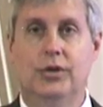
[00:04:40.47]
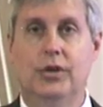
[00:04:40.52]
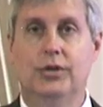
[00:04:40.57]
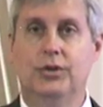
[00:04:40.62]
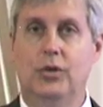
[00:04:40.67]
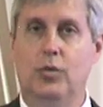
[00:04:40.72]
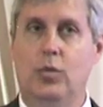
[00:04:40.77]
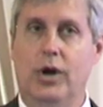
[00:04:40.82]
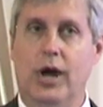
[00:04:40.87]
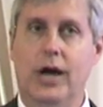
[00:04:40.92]
And
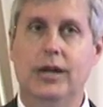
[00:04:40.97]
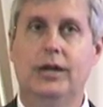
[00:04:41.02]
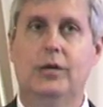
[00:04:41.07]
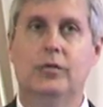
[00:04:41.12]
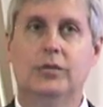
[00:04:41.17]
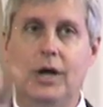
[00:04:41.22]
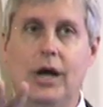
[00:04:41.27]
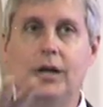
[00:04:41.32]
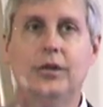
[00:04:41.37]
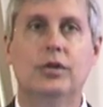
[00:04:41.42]
so what I did
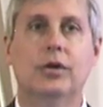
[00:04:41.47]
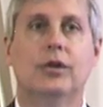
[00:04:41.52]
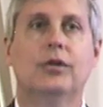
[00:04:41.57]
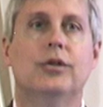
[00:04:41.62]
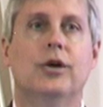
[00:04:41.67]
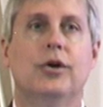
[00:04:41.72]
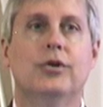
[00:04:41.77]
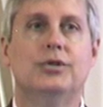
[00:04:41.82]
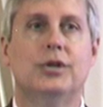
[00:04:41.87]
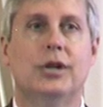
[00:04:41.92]
was I took
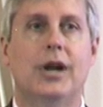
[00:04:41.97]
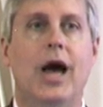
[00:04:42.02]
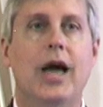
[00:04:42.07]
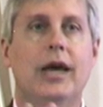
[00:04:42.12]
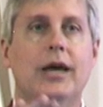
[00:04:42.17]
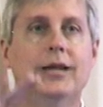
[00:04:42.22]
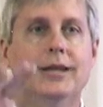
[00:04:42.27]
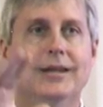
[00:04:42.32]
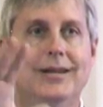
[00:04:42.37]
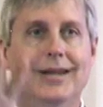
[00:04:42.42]
those and I
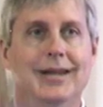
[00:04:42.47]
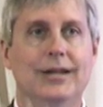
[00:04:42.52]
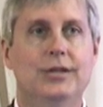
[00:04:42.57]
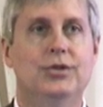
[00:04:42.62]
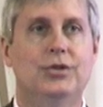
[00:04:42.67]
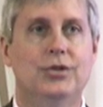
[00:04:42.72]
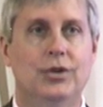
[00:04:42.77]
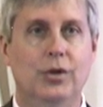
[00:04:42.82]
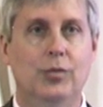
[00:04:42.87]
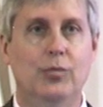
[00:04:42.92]

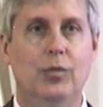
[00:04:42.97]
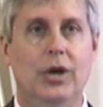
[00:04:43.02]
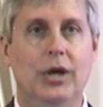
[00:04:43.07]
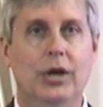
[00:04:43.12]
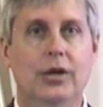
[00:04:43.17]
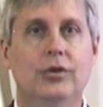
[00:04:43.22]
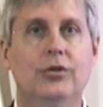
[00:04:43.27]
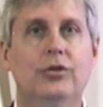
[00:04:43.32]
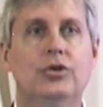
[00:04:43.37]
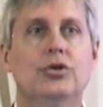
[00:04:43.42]
condensed them
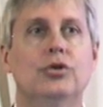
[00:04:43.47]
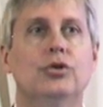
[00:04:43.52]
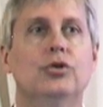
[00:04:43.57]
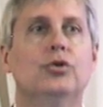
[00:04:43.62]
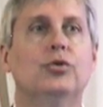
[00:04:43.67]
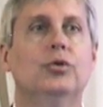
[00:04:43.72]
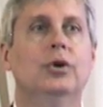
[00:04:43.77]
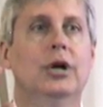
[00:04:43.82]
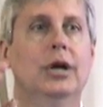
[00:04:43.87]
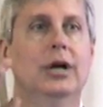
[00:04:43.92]

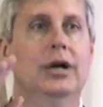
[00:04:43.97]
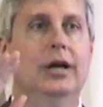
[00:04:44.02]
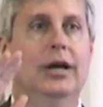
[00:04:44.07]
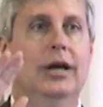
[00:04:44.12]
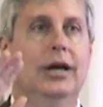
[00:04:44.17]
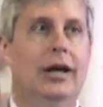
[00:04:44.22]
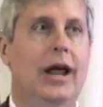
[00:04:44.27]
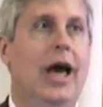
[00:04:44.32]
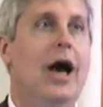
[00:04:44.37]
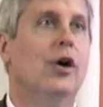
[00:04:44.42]
into
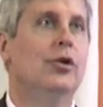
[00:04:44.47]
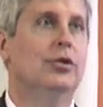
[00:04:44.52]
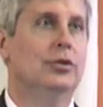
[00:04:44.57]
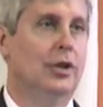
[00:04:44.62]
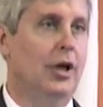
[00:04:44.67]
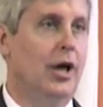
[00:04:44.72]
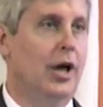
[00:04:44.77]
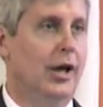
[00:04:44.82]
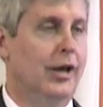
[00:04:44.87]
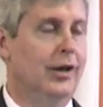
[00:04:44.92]
an
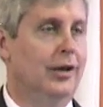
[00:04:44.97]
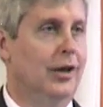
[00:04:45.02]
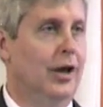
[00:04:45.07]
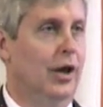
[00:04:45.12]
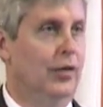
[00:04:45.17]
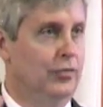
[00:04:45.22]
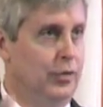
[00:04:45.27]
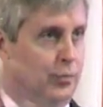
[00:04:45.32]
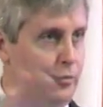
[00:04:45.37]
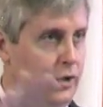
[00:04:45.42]
outline
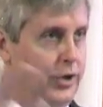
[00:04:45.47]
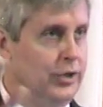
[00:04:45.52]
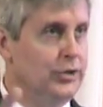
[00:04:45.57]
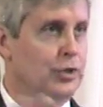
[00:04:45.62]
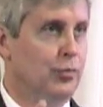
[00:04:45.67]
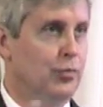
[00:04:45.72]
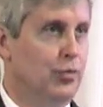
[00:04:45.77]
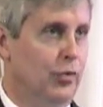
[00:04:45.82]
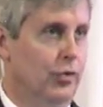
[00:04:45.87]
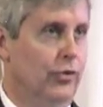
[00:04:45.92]
of the
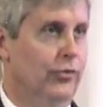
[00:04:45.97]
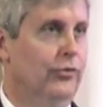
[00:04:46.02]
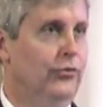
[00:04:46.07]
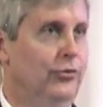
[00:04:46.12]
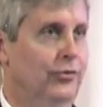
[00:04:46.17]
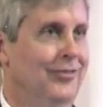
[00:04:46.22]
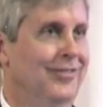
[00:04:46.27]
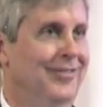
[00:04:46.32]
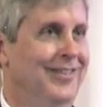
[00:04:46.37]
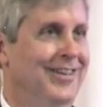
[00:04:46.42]

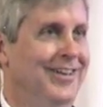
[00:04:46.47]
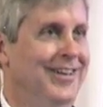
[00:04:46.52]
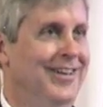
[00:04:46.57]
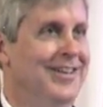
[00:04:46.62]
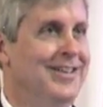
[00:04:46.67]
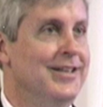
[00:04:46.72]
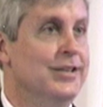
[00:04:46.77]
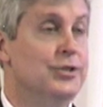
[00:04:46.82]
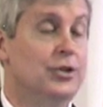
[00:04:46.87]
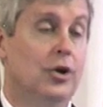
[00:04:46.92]
principles
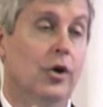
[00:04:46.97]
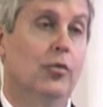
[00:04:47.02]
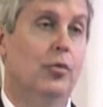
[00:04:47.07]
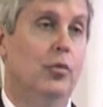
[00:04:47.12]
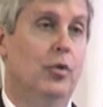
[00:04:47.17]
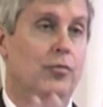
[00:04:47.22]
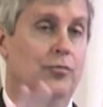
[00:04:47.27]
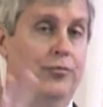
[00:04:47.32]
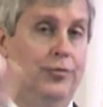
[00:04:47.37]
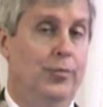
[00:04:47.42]
and so
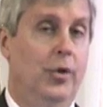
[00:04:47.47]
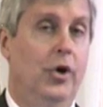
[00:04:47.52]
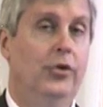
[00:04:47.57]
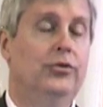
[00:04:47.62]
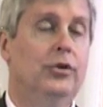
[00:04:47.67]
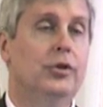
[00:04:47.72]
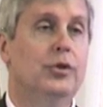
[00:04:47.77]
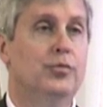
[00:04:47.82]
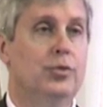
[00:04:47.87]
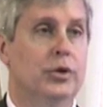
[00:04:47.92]
for
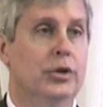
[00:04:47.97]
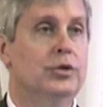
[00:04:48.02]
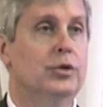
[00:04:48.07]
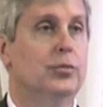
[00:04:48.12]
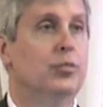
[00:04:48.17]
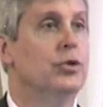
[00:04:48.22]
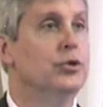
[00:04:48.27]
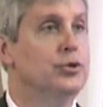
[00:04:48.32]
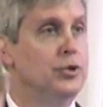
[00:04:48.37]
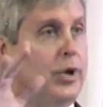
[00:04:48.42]
most of the
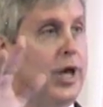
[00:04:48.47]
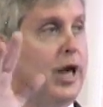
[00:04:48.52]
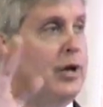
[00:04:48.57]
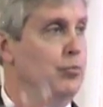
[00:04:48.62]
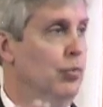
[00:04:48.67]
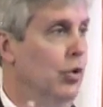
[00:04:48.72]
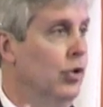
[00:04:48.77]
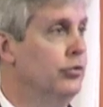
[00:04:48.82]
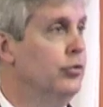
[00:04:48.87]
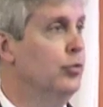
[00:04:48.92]
principles, you
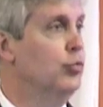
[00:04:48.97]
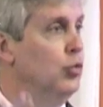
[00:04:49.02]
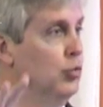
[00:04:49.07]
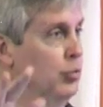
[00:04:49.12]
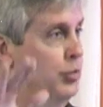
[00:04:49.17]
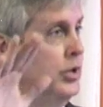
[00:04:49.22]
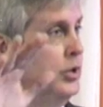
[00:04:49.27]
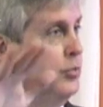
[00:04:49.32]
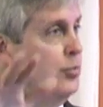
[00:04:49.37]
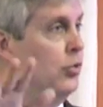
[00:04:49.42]
had multiple
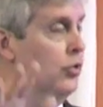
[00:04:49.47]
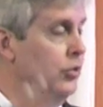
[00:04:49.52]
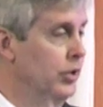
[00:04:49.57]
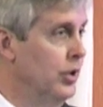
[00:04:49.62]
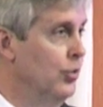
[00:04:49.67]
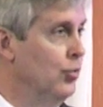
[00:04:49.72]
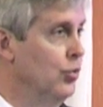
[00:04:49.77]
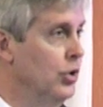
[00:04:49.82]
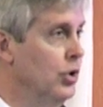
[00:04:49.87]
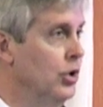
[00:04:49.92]
people
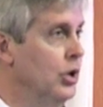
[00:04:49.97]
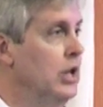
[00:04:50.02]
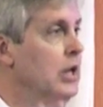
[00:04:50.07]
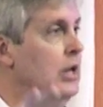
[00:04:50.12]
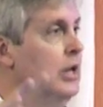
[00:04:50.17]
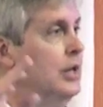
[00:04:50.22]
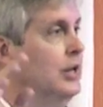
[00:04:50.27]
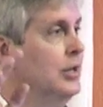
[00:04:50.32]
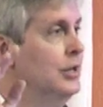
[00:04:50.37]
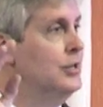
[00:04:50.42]
that were
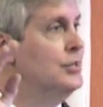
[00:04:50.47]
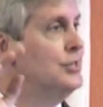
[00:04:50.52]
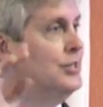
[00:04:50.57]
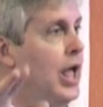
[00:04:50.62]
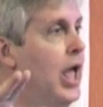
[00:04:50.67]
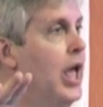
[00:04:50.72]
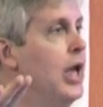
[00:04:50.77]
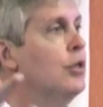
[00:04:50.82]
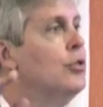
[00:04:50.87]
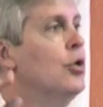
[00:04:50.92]

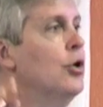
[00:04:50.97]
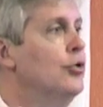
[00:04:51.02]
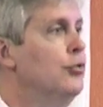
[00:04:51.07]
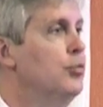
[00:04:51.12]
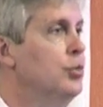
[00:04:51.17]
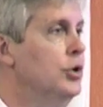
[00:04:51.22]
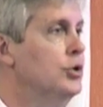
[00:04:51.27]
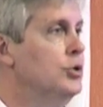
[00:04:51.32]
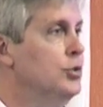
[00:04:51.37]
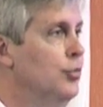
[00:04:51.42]
saying those
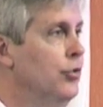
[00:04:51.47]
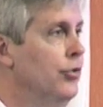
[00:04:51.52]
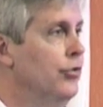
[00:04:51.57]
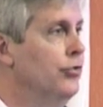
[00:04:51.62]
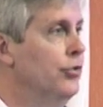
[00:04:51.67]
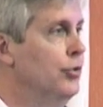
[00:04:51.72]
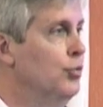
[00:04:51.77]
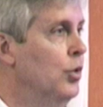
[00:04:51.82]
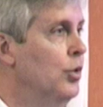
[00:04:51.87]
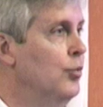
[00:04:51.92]

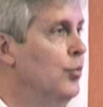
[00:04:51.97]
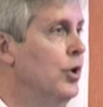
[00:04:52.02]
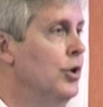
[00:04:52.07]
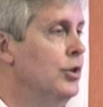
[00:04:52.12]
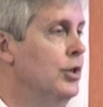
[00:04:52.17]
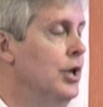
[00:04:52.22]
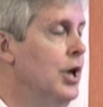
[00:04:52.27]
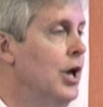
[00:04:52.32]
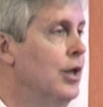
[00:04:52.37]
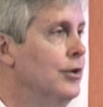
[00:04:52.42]
principles in one way or
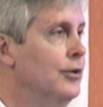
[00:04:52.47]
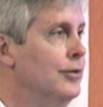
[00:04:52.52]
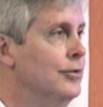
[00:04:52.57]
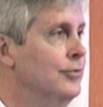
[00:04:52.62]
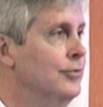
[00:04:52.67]
the other.